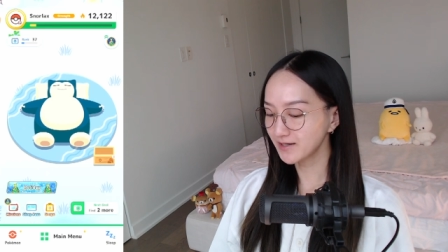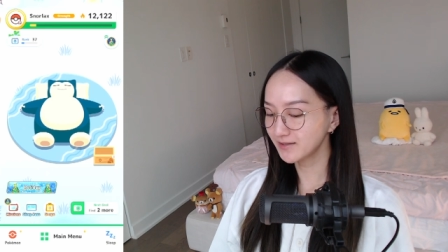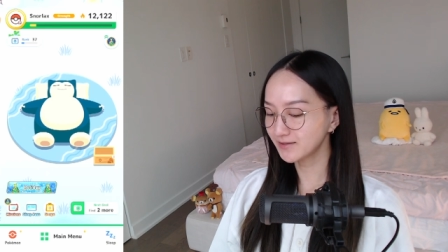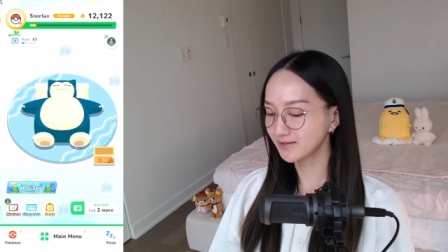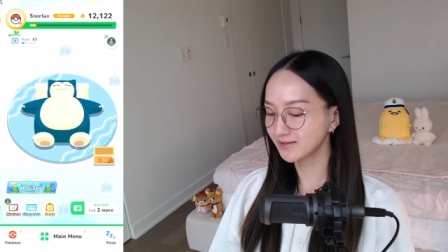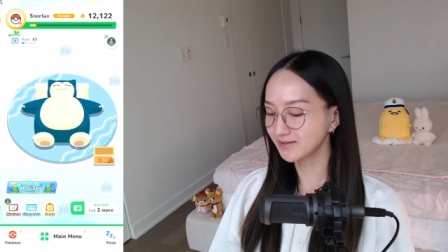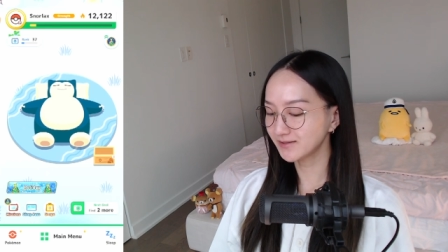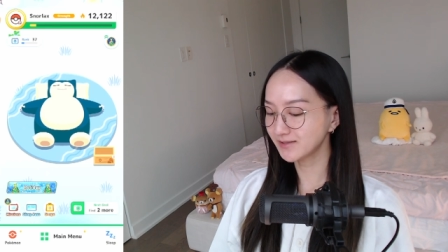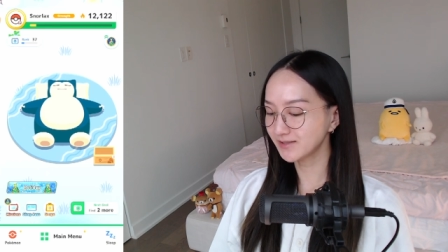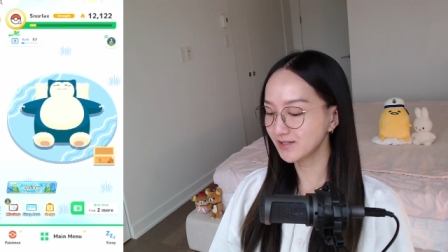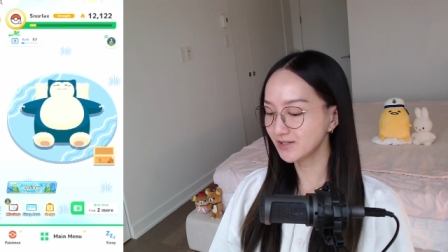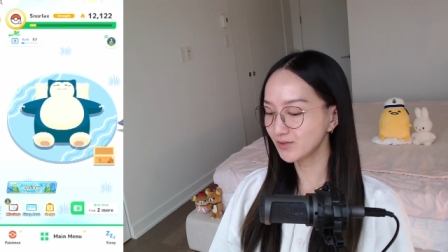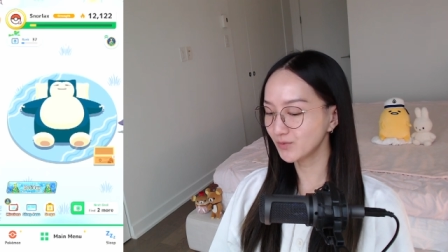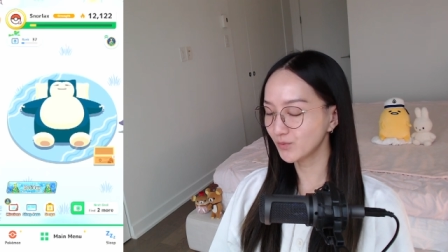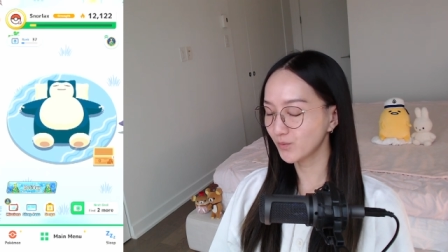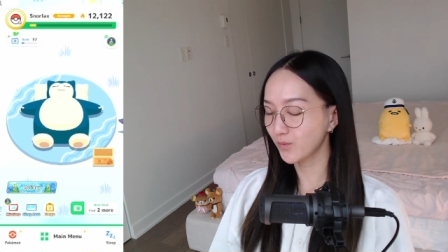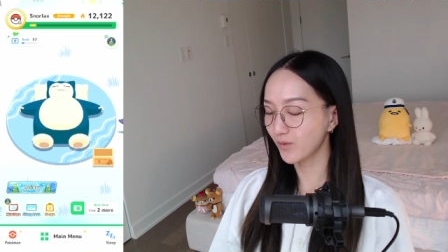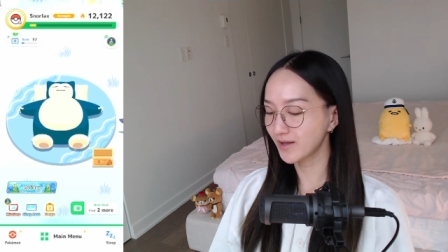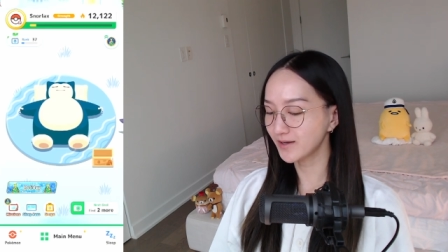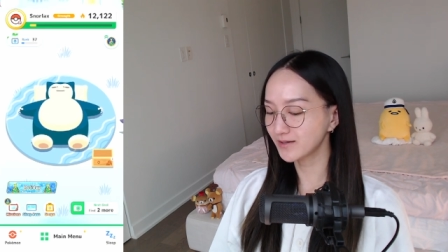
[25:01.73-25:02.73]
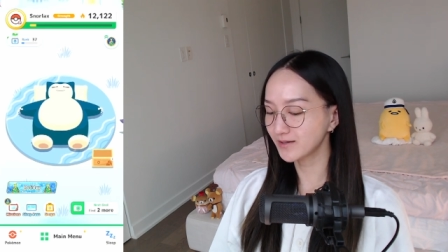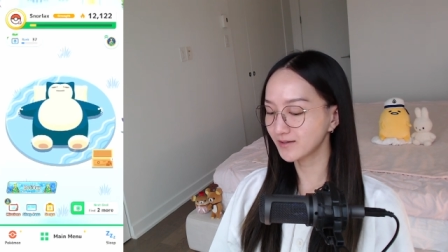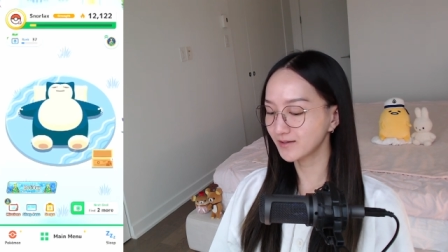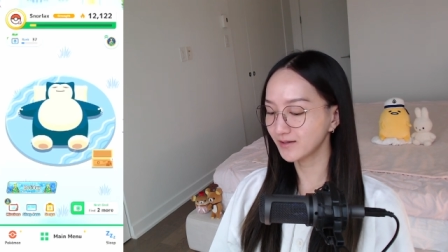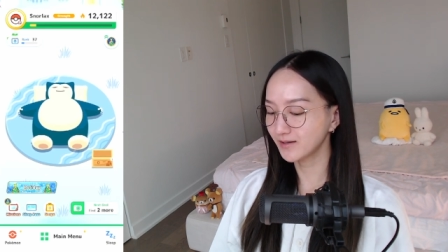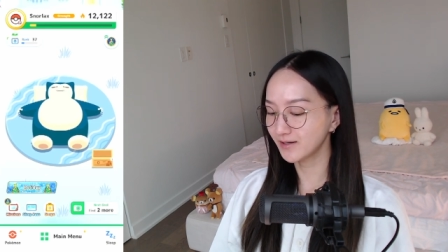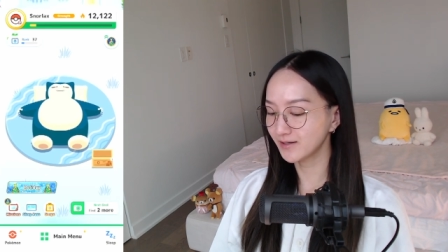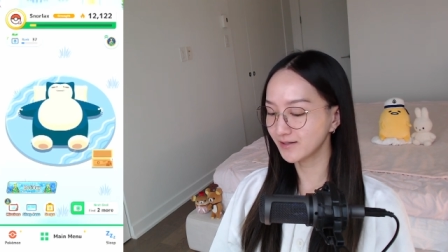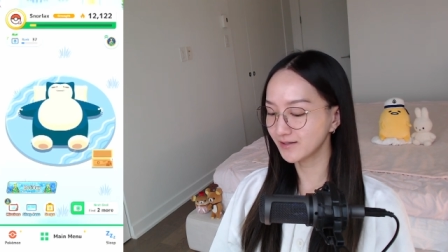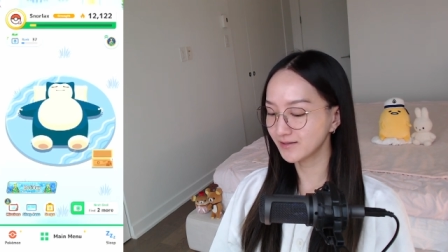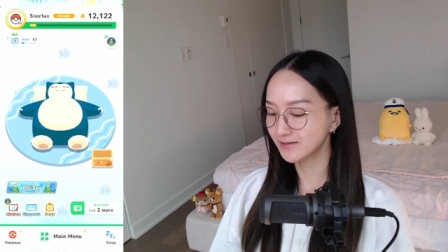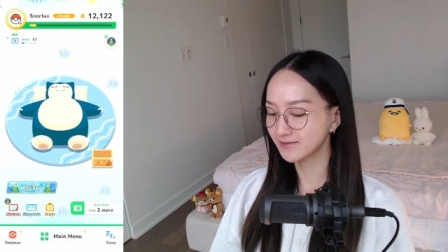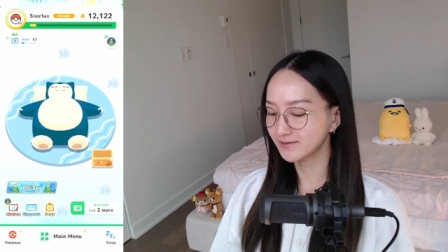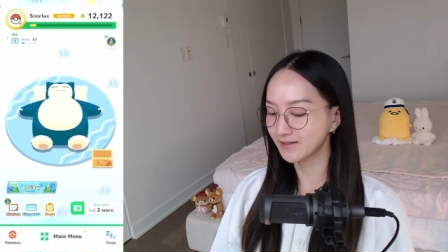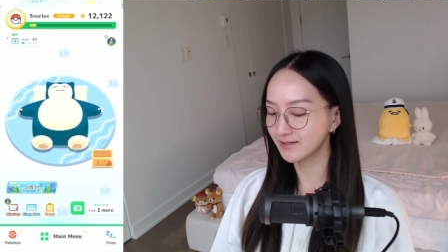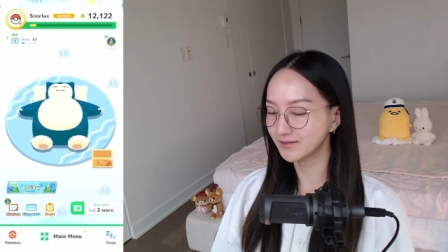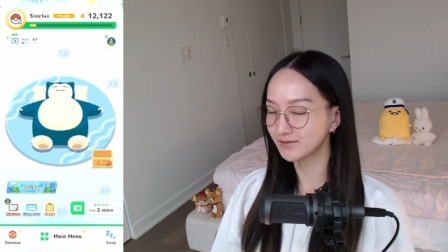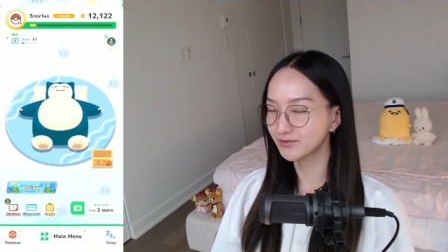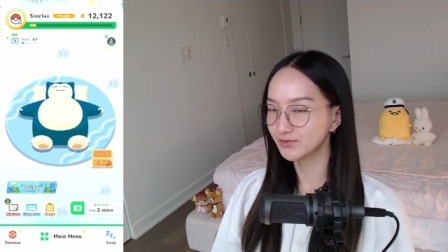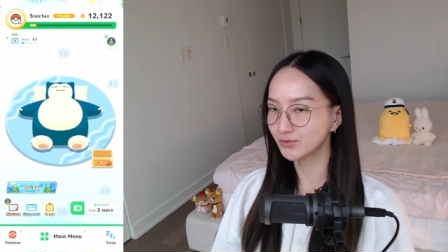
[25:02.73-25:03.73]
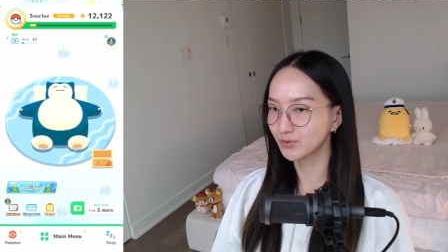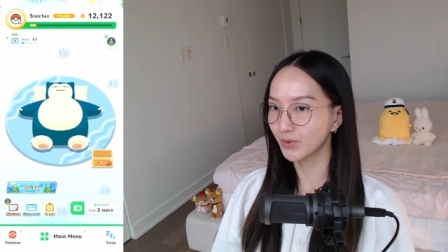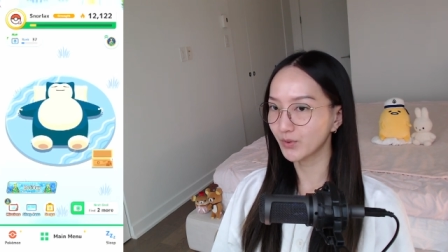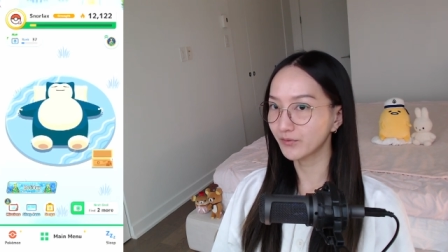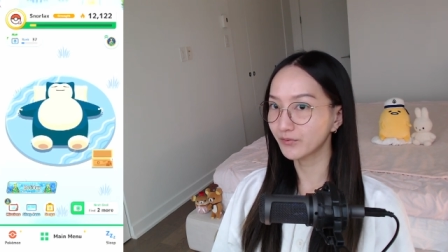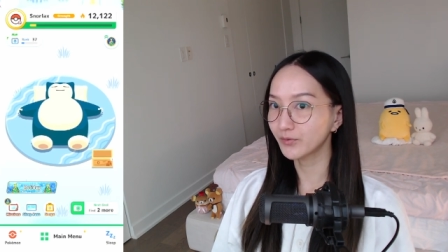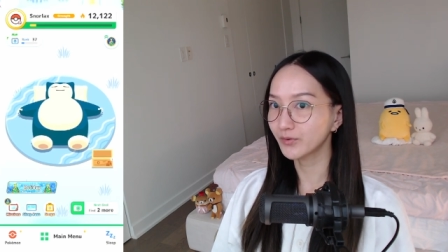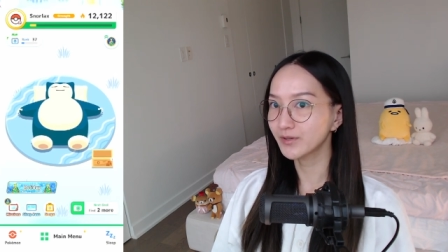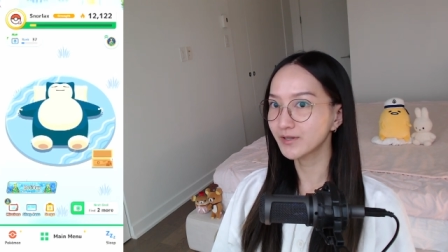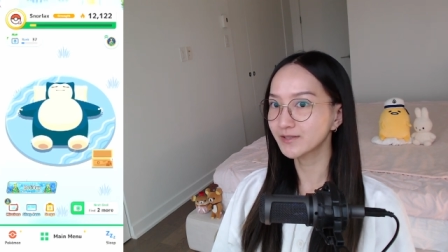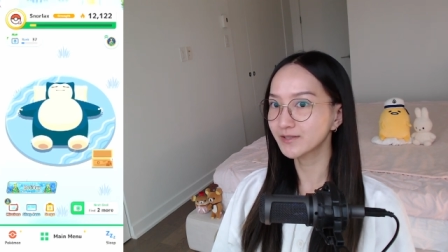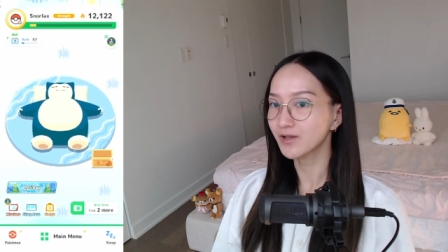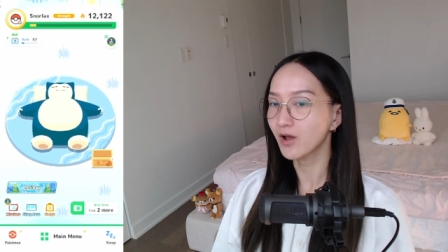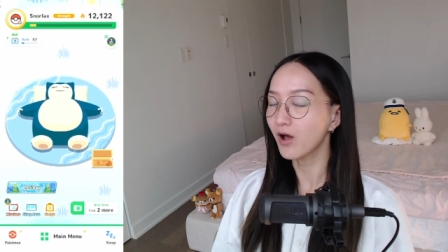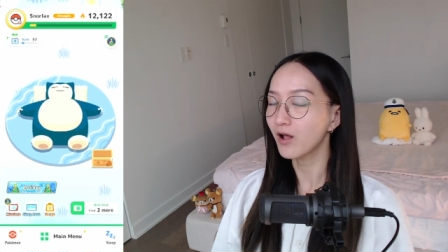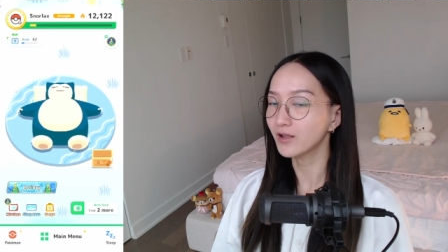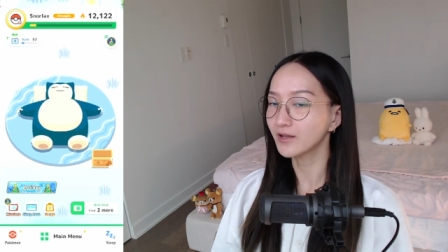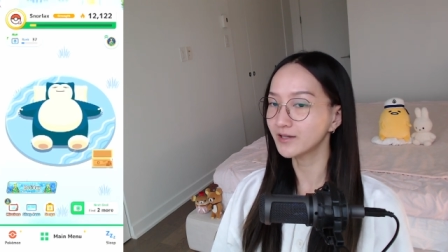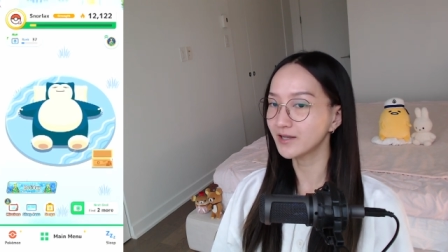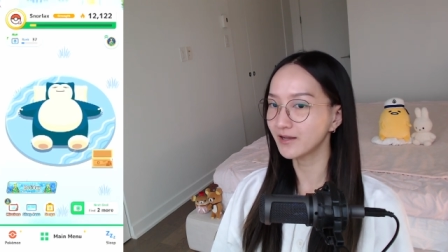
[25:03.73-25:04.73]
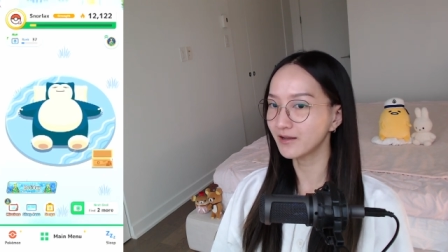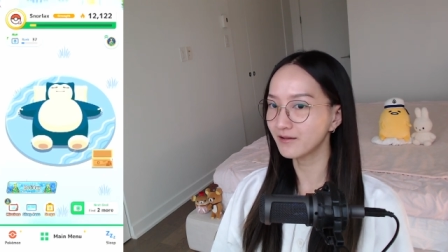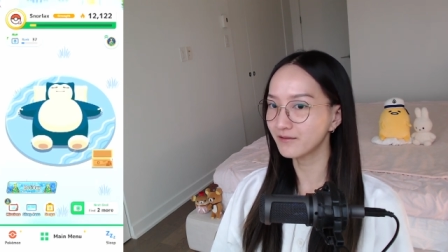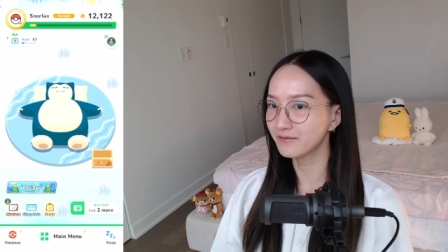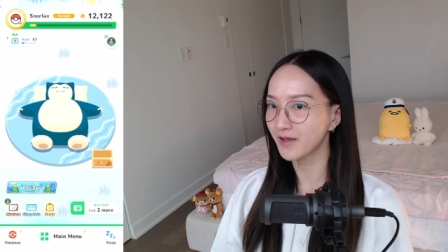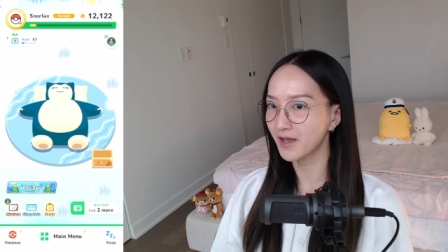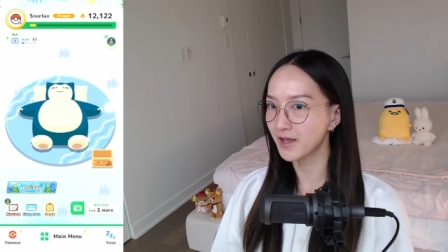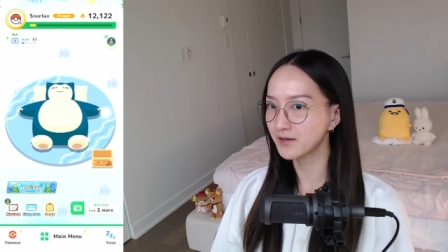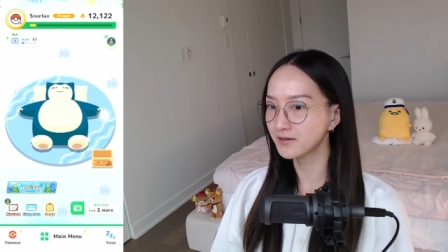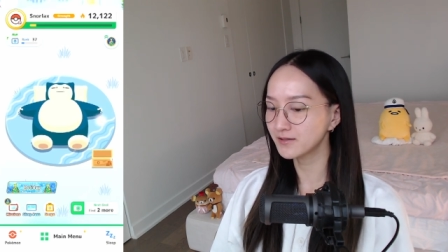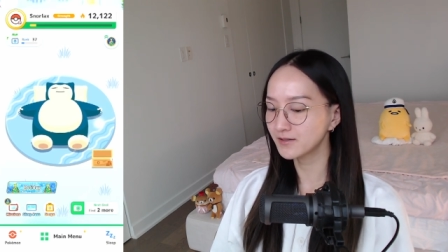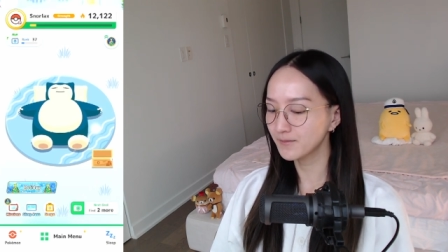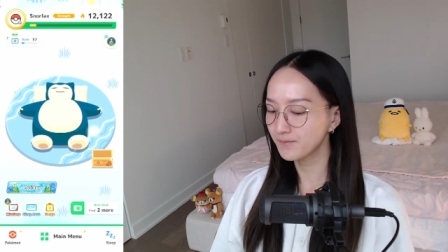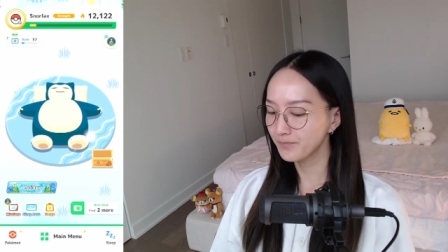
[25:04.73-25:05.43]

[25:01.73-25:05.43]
to see what is in store for this holiday event.